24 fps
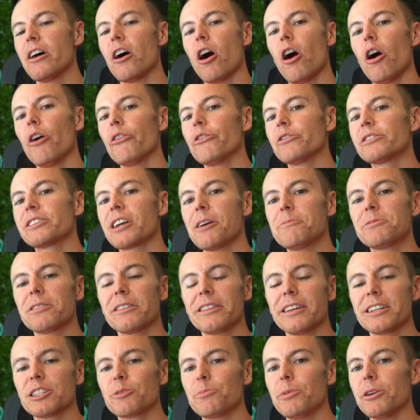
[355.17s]
All those types
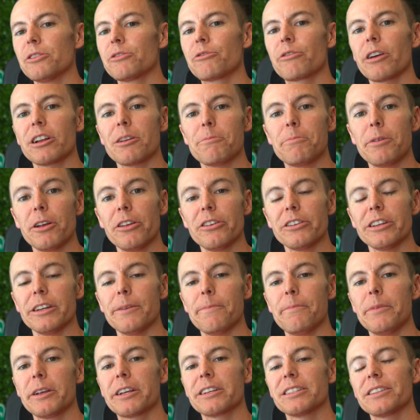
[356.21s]
of things build credibility,
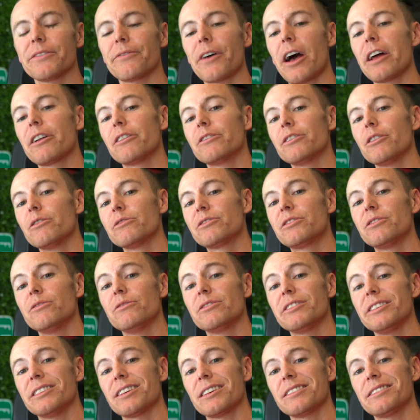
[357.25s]
because if I don't know
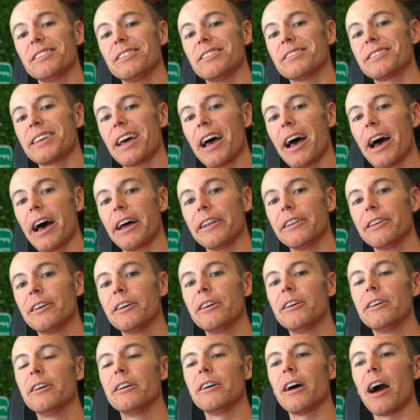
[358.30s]
Susie and I see this ad,
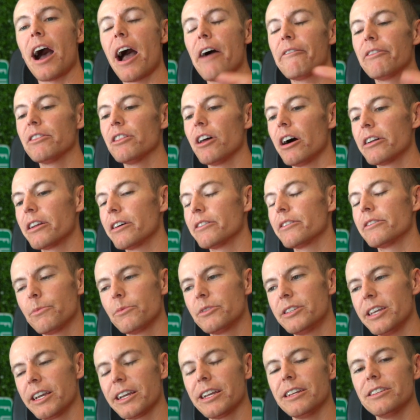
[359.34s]
I have a lot
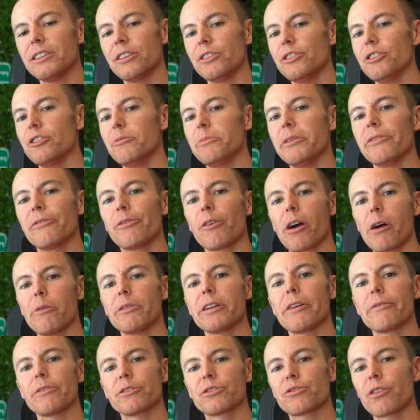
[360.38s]
of digging to do before I
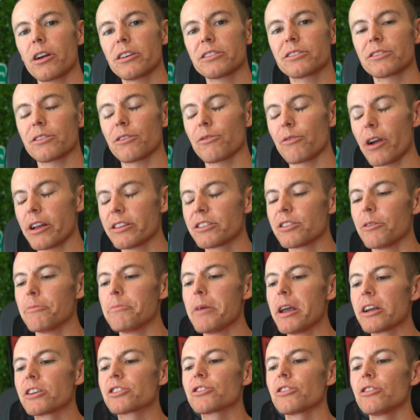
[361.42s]
would ever trust her, right? So
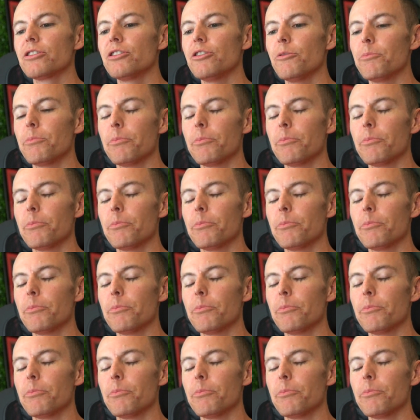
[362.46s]
make sure you